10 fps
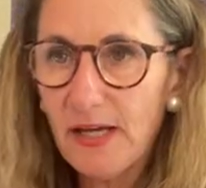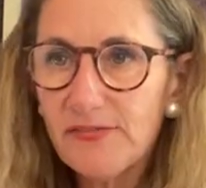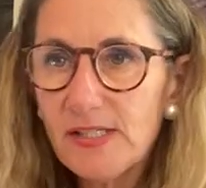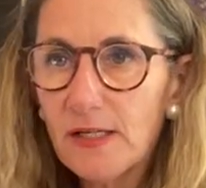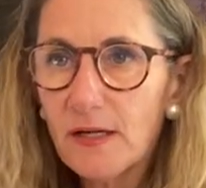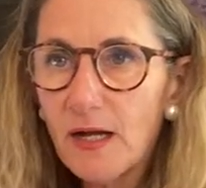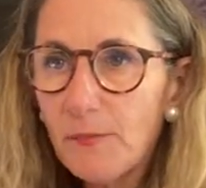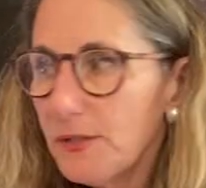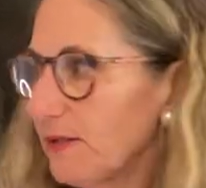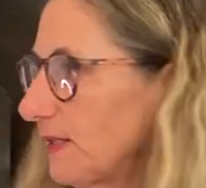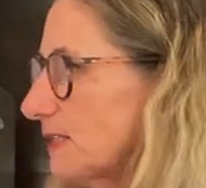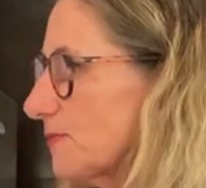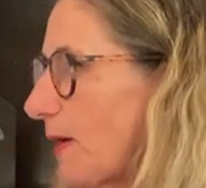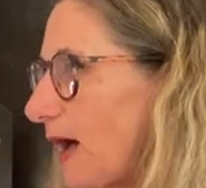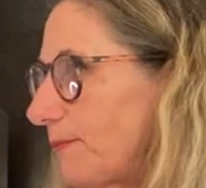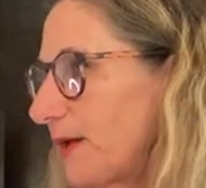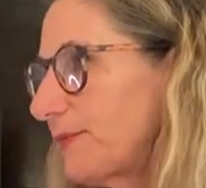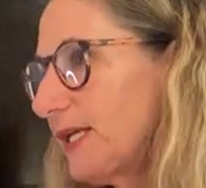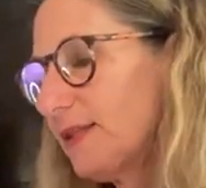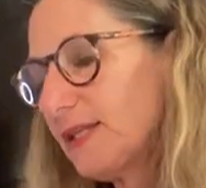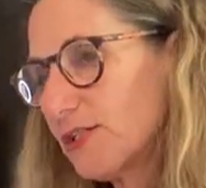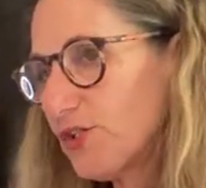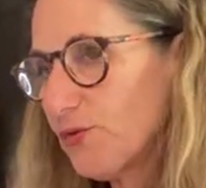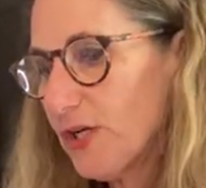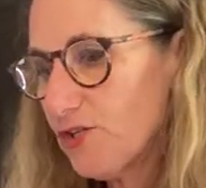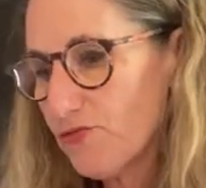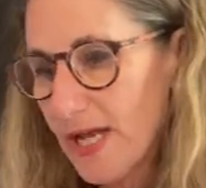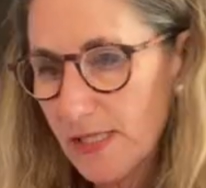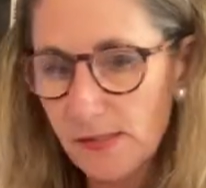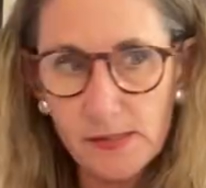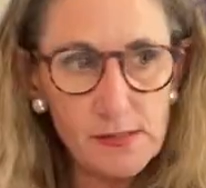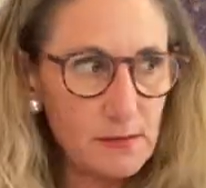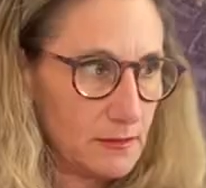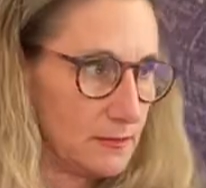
I've seen a couple of things pop up. Anything to address?